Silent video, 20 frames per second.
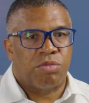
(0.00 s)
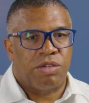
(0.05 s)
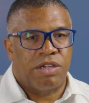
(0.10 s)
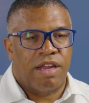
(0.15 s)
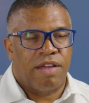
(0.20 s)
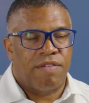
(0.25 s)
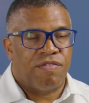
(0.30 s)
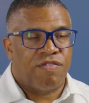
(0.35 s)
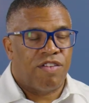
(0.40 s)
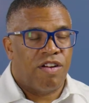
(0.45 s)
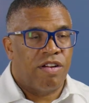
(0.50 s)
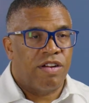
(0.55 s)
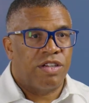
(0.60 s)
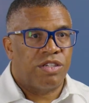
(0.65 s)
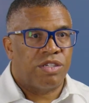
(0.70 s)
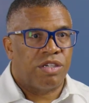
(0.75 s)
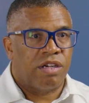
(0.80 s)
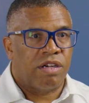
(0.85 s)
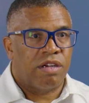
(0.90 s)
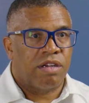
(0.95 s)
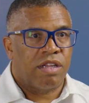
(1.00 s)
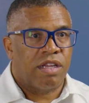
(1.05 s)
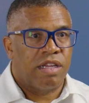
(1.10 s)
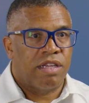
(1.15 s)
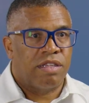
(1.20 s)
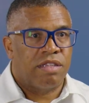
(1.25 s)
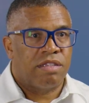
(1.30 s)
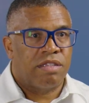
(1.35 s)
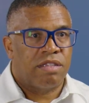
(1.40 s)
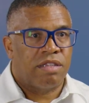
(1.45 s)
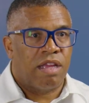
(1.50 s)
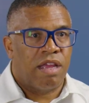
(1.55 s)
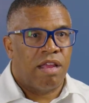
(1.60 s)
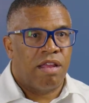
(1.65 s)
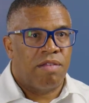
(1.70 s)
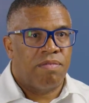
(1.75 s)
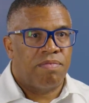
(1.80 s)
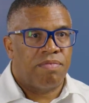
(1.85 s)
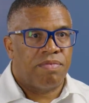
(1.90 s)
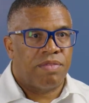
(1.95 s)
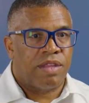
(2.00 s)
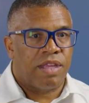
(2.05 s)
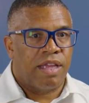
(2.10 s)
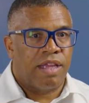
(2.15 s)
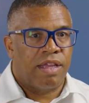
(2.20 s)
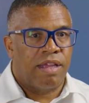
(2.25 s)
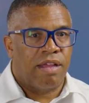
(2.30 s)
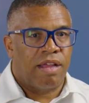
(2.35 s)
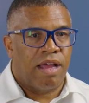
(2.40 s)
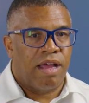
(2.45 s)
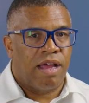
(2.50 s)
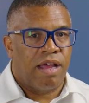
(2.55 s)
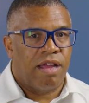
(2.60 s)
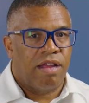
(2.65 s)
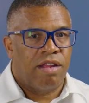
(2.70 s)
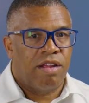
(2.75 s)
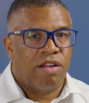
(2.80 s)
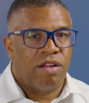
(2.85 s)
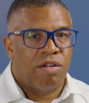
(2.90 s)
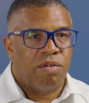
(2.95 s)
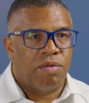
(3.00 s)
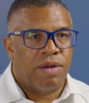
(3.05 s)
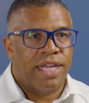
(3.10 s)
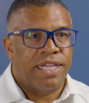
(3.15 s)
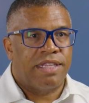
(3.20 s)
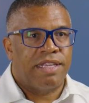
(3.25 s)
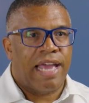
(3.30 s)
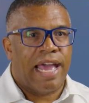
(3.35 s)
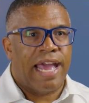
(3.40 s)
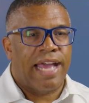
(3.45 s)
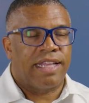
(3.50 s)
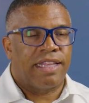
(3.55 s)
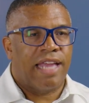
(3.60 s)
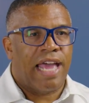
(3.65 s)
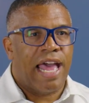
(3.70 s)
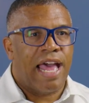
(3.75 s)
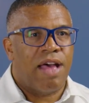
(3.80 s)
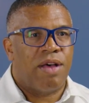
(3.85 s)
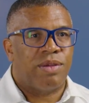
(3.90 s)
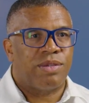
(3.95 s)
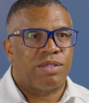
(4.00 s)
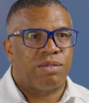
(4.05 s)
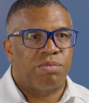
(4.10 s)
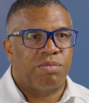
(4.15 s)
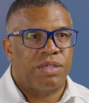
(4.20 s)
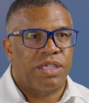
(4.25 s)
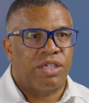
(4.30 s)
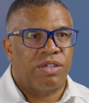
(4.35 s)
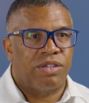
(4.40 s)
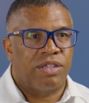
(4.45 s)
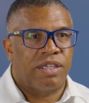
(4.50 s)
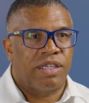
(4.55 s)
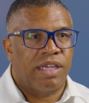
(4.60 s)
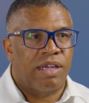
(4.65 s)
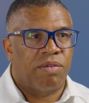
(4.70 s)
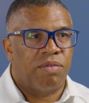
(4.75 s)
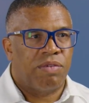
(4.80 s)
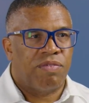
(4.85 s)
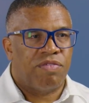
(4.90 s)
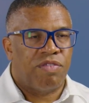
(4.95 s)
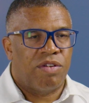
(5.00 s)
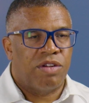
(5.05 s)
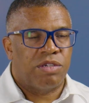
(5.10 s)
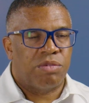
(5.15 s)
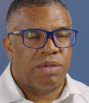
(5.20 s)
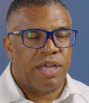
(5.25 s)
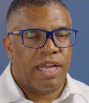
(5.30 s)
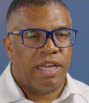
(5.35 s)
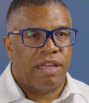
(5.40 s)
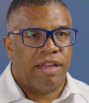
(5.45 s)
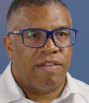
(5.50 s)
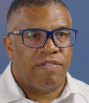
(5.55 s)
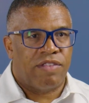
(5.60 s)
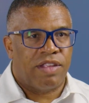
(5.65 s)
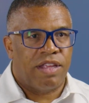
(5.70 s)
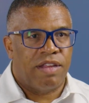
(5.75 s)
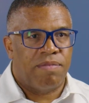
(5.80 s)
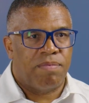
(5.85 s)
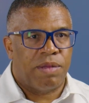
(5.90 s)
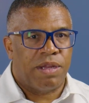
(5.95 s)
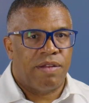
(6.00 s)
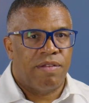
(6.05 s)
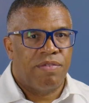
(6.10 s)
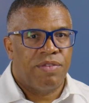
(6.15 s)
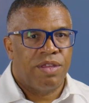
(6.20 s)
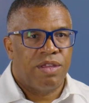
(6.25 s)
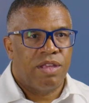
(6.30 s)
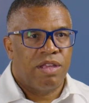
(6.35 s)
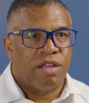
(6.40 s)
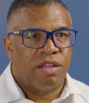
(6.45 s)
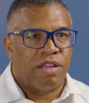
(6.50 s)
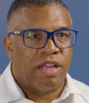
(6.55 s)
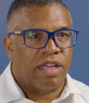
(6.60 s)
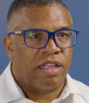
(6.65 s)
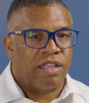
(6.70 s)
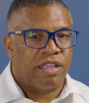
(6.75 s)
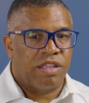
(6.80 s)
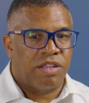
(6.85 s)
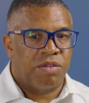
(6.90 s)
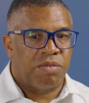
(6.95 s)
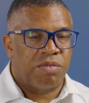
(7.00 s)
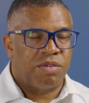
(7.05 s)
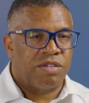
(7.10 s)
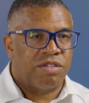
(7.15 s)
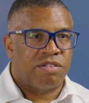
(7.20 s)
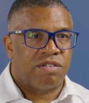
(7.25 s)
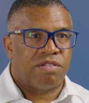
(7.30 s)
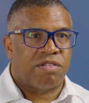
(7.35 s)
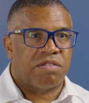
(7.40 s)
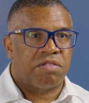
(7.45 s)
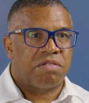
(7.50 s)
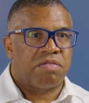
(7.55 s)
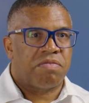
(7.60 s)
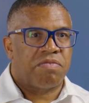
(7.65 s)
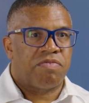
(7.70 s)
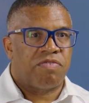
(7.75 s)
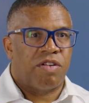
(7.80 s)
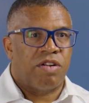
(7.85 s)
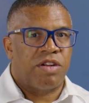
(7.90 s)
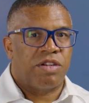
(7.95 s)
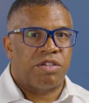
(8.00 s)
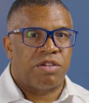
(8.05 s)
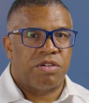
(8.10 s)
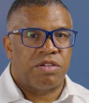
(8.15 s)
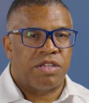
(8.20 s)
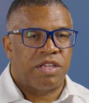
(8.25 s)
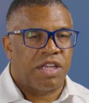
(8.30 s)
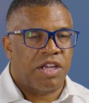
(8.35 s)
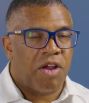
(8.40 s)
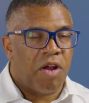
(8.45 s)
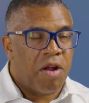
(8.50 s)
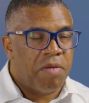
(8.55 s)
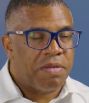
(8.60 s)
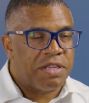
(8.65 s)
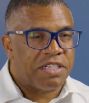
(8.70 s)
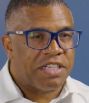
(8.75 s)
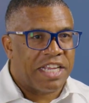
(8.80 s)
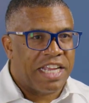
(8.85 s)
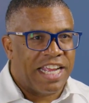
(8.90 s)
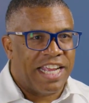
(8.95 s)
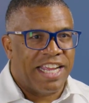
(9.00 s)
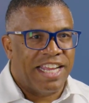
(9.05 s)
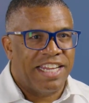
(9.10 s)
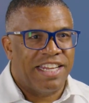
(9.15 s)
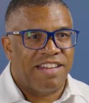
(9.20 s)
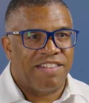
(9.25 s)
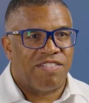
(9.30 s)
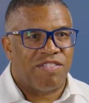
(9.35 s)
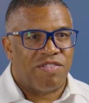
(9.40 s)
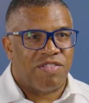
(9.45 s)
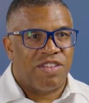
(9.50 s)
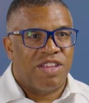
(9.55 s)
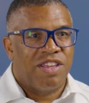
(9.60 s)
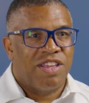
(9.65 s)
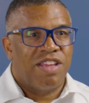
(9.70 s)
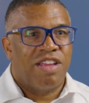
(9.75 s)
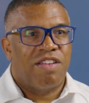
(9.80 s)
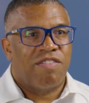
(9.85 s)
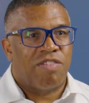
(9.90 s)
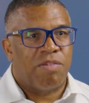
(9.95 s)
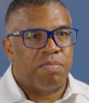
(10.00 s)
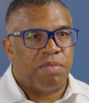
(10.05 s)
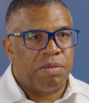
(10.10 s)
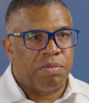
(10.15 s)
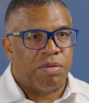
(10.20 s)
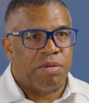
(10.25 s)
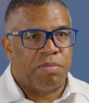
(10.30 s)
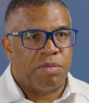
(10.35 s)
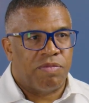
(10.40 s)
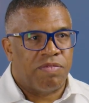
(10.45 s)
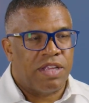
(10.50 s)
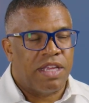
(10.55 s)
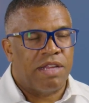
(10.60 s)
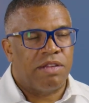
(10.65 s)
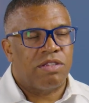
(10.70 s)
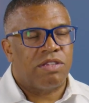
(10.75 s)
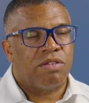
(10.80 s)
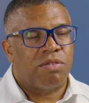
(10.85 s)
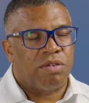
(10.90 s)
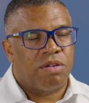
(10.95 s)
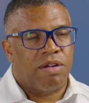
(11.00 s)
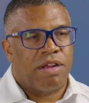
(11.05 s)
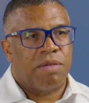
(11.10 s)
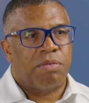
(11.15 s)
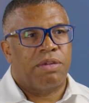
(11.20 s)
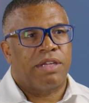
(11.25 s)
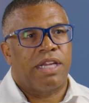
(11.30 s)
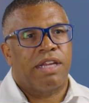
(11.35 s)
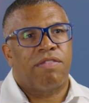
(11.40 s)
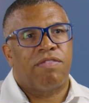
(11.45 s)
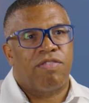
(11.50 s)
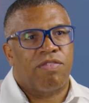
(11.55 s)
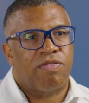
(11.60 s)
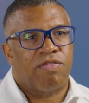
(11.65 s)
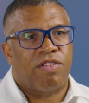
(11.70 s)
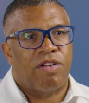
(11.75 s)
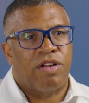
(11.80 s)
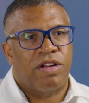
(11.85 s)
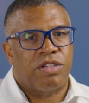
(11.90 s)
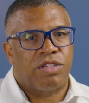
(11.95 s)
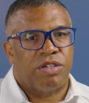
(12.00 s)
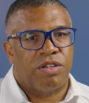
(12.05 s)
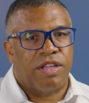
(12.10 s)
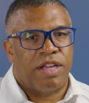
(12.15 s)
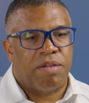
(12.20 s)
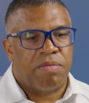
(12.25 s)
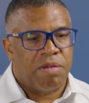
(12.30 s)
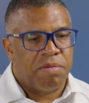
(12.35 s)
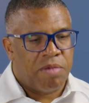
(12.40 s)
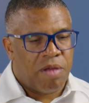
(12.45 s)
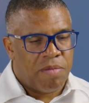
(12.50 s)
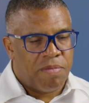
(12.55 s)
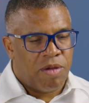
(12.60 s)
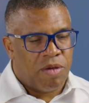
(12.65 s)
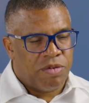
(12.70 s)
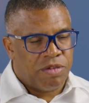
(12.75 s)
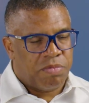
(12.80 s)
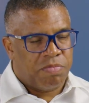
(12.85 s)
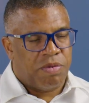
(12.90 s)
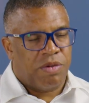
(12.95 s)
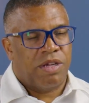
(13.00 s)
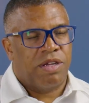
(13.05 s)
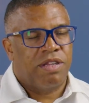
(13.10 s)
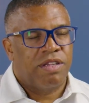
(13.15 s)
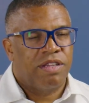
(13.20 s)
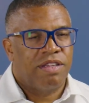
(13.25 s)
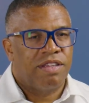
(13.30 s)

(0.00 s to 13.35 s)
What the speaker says: we didn't have furniture, because they red tagged the house, and we couldn't get what furniture we had left in, but luckily there was furniture in the garbage can from people who moved in, so we were able to get furniture there. My mom always put a